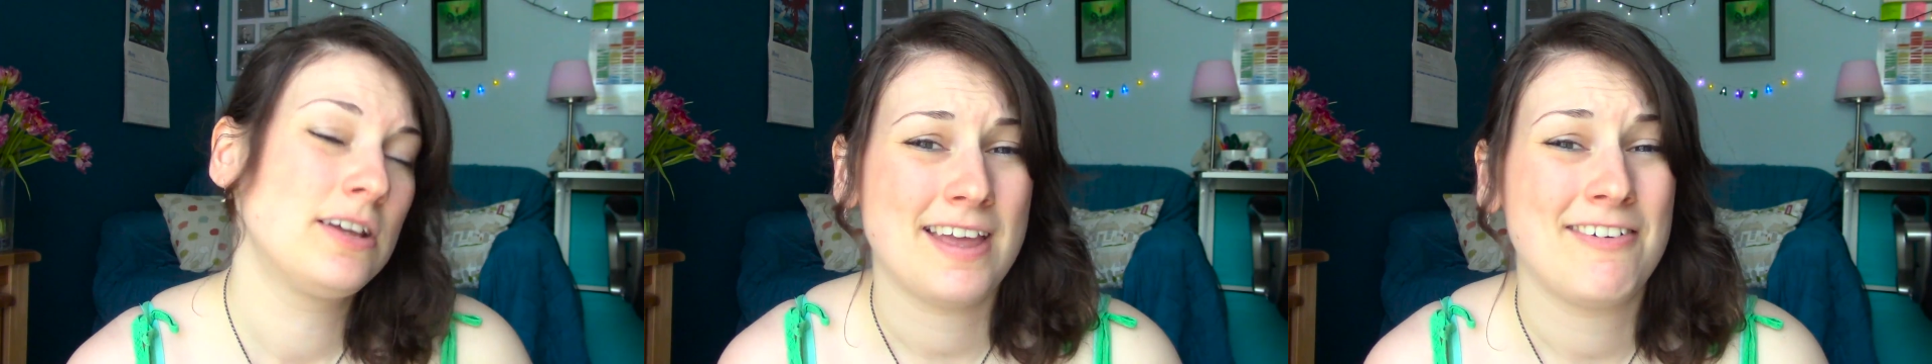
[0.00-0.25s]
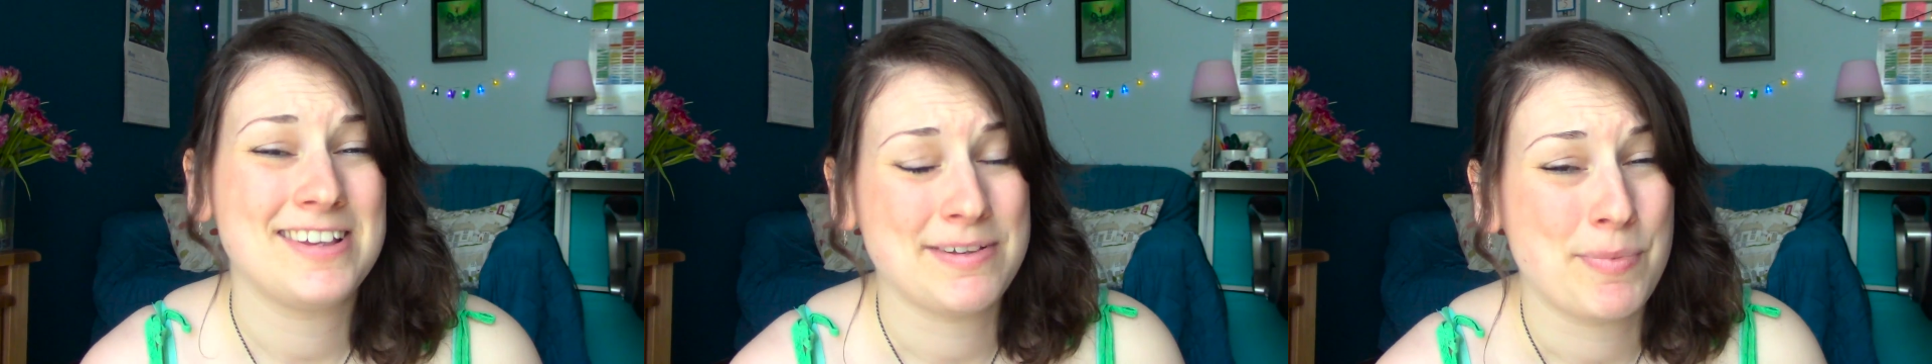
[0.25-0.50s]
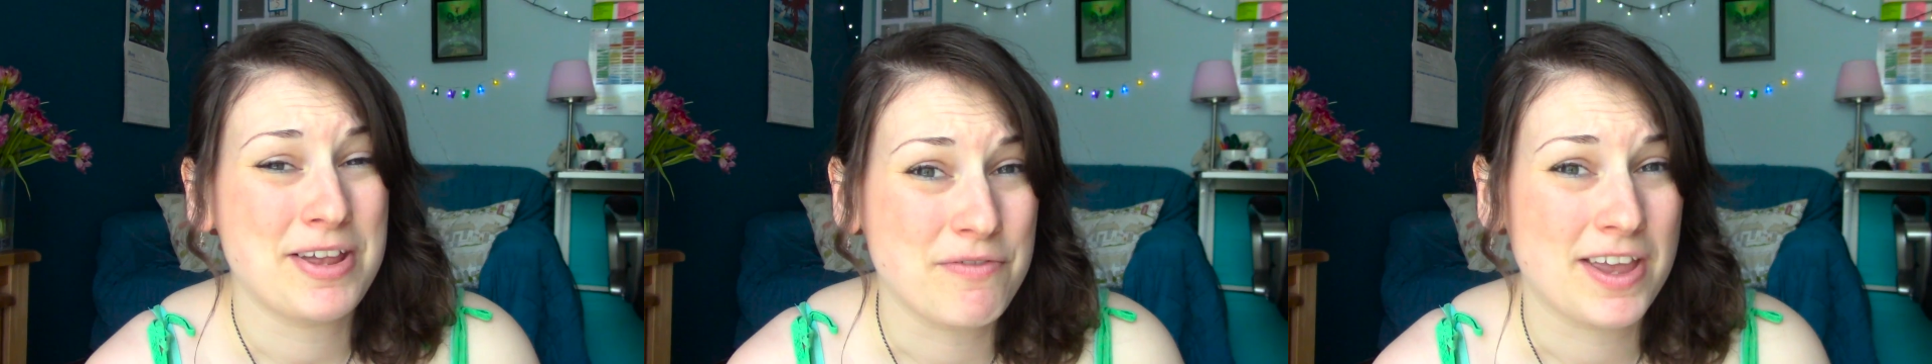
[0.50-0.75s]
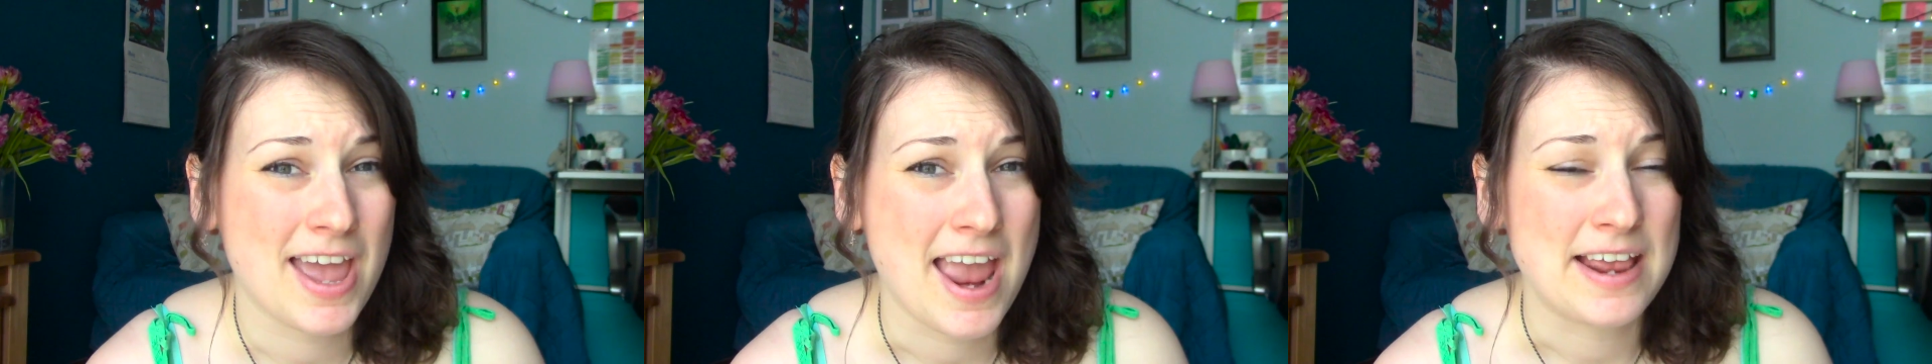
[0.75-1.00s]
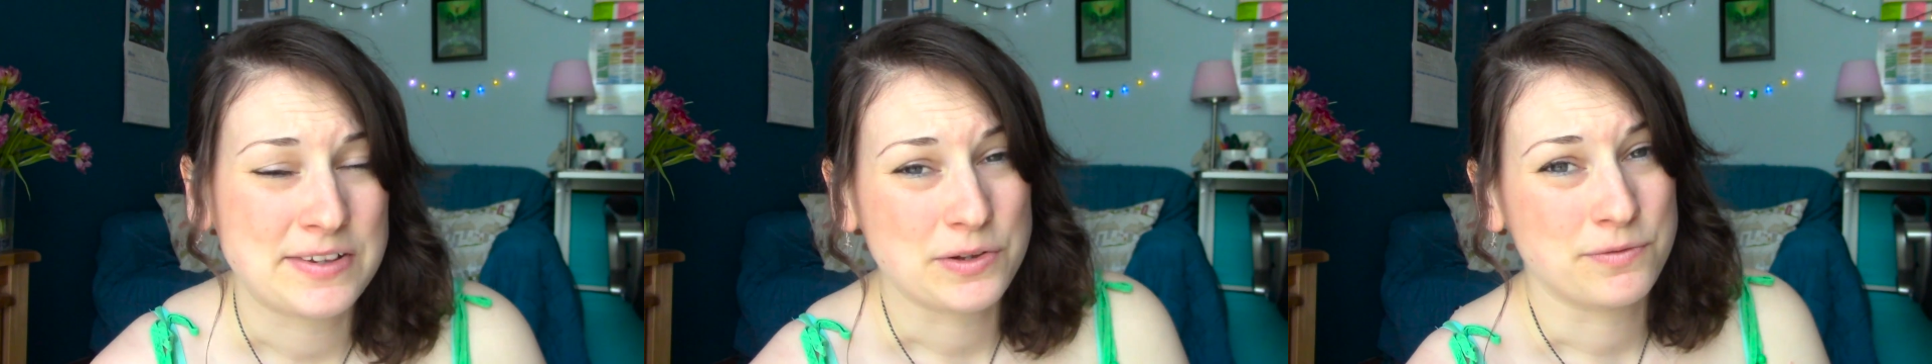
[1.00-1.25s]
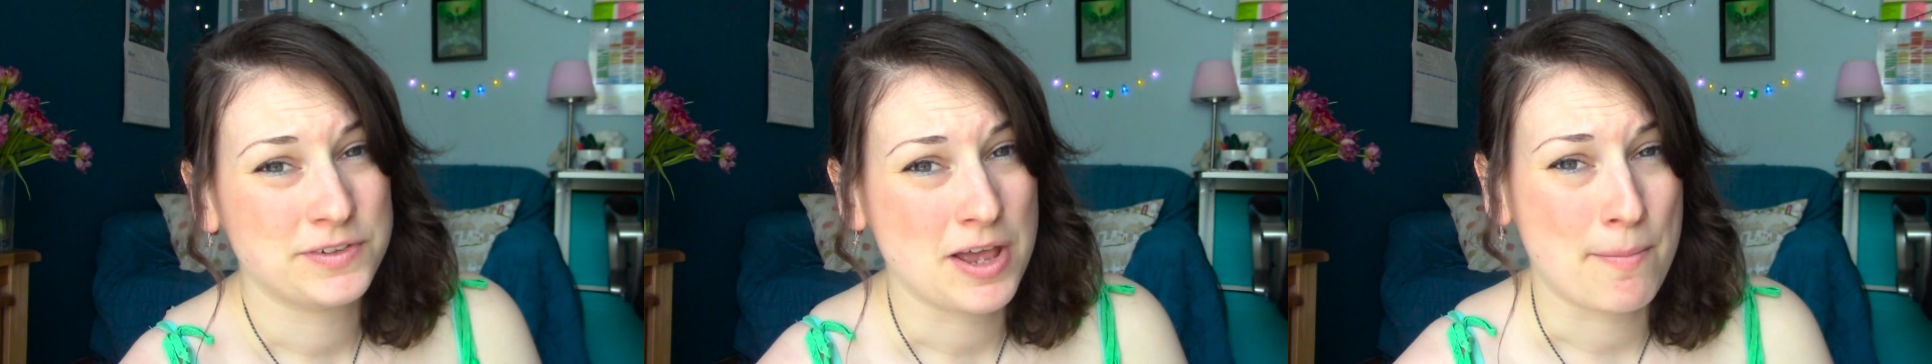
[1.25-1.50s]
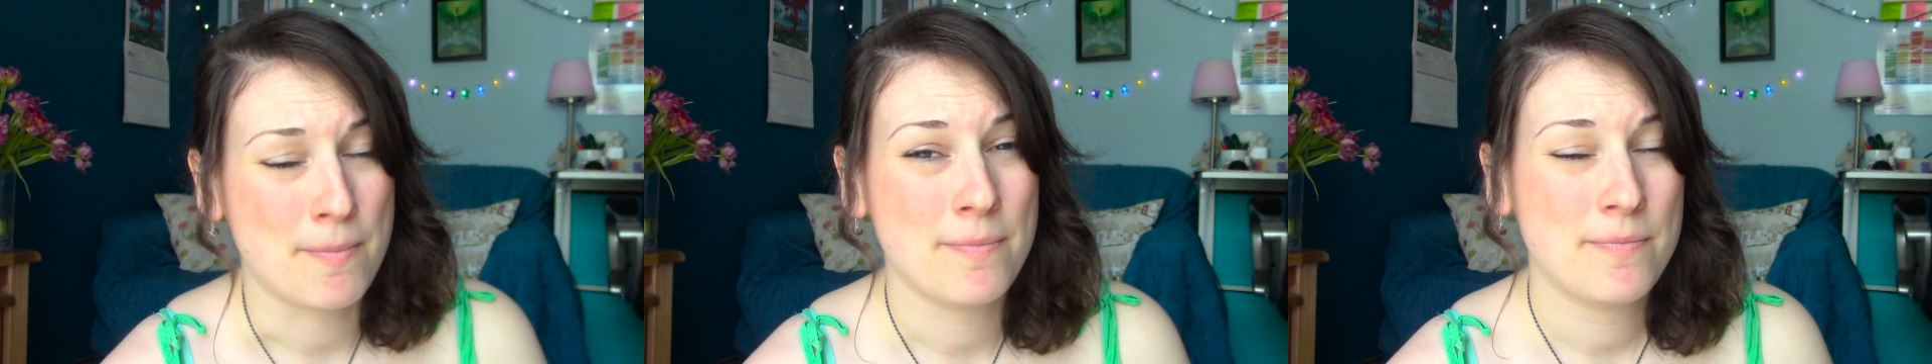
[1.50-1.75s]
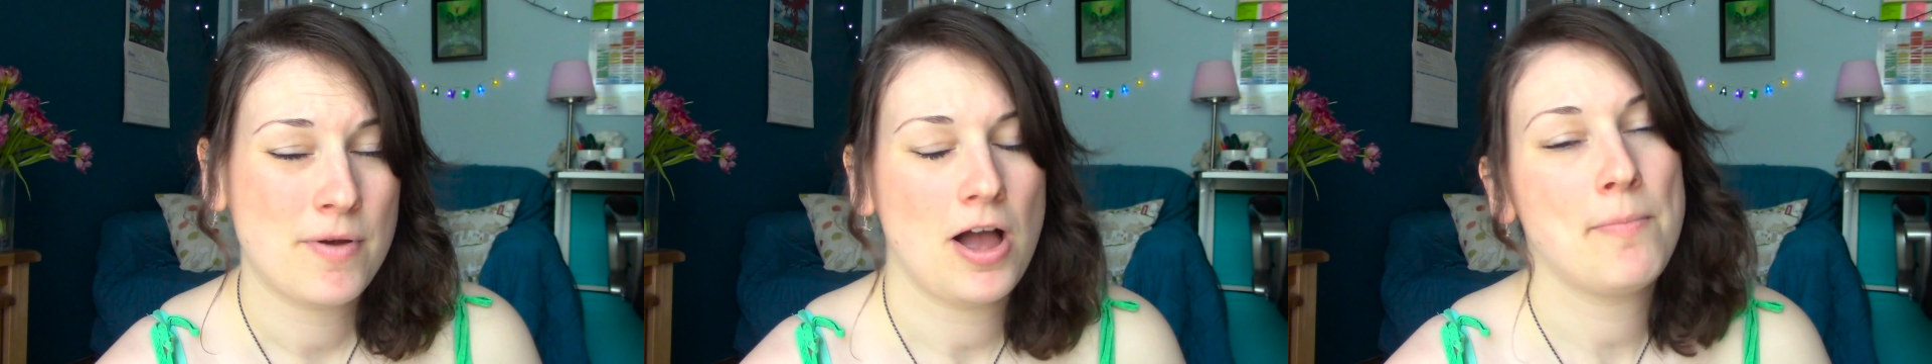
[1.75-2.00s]
There is a bit of a case of some
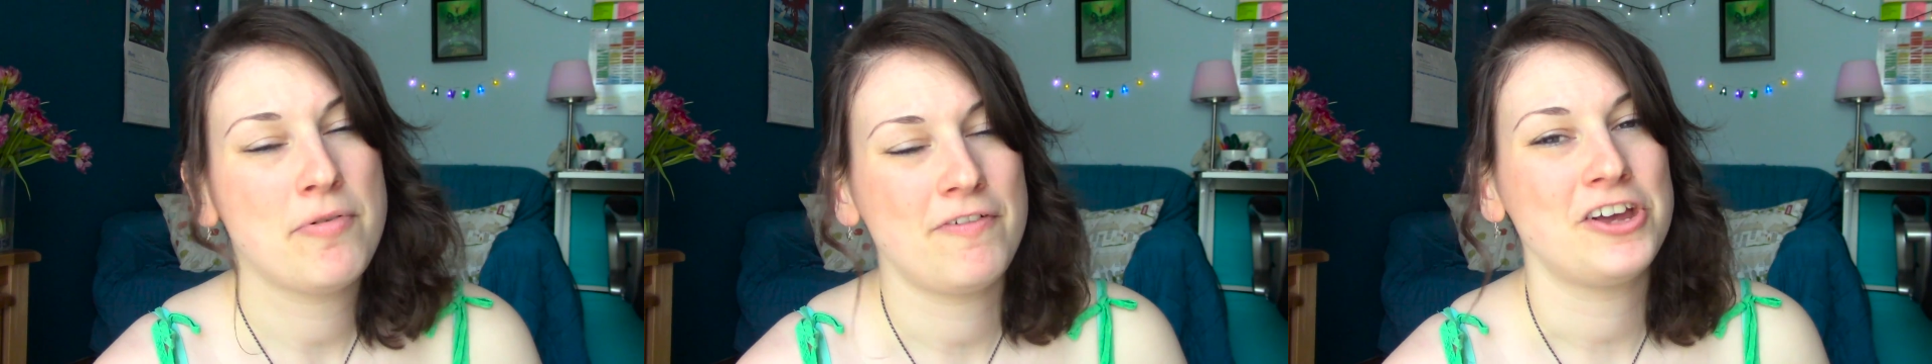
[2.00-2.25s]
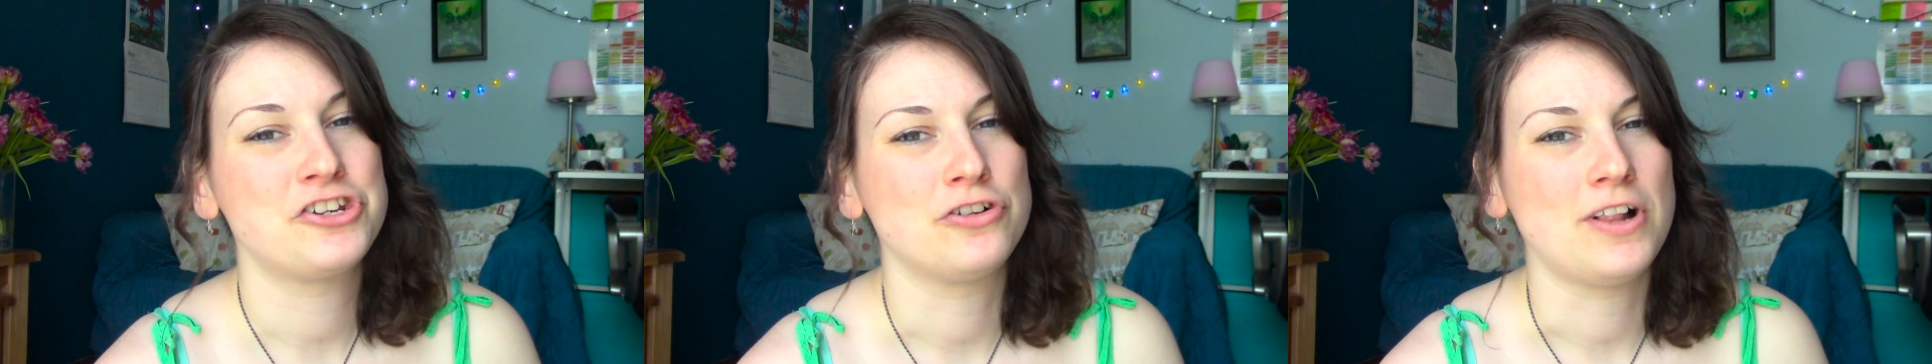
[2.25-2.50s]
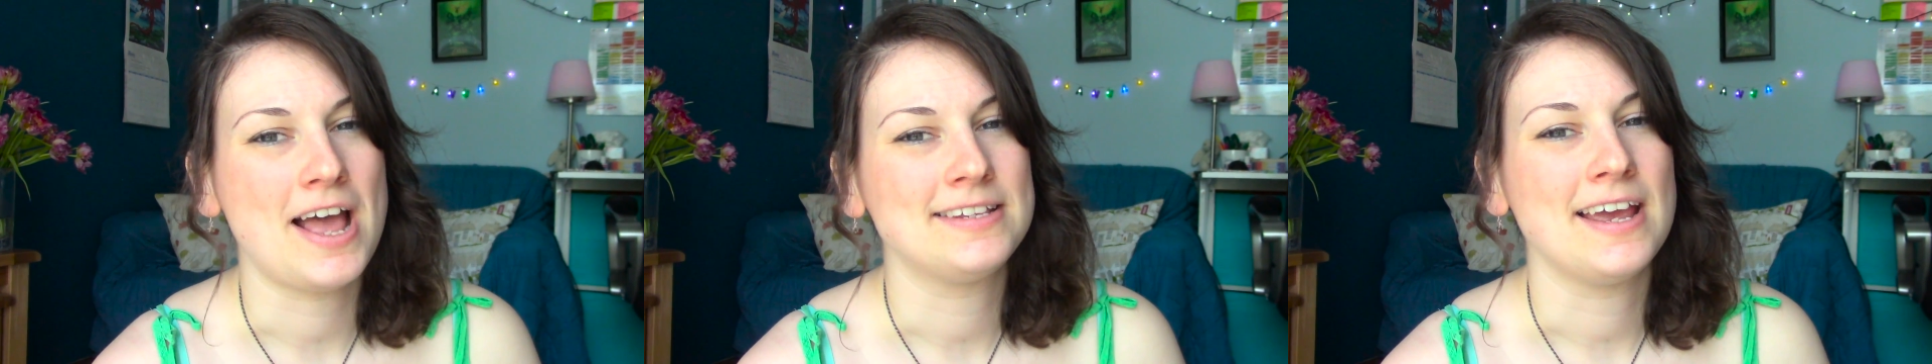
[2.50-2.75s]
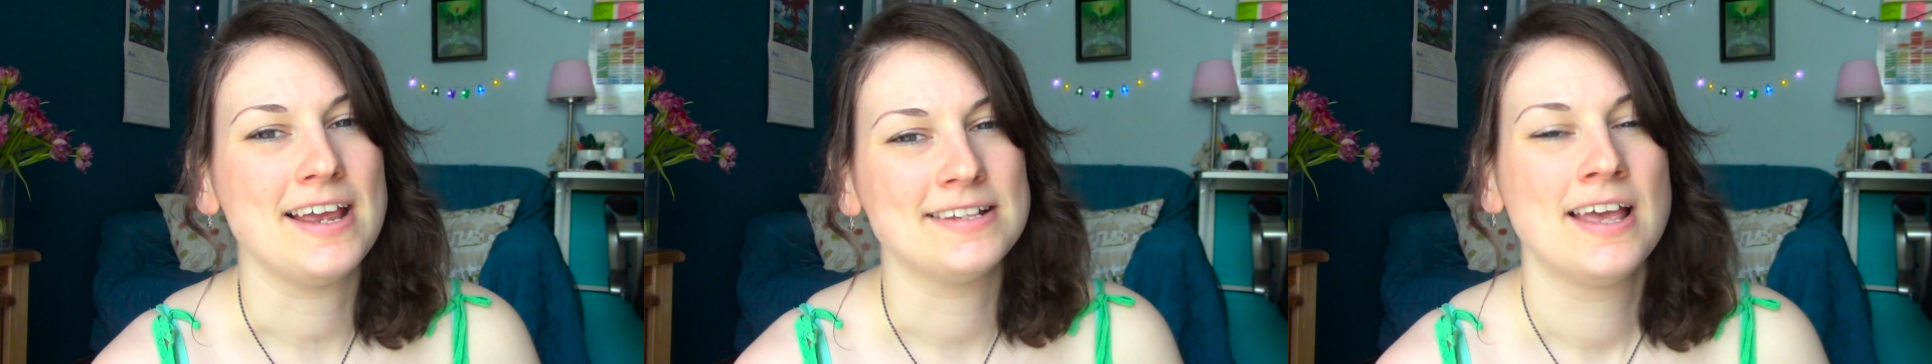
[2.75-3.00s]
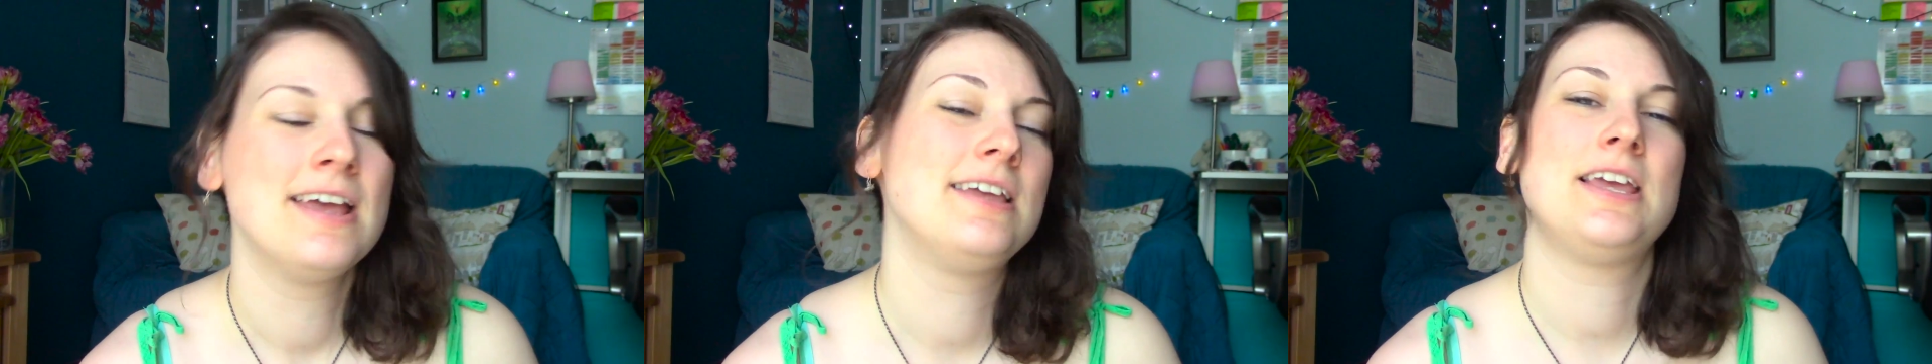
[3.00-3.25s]
unprofessional essays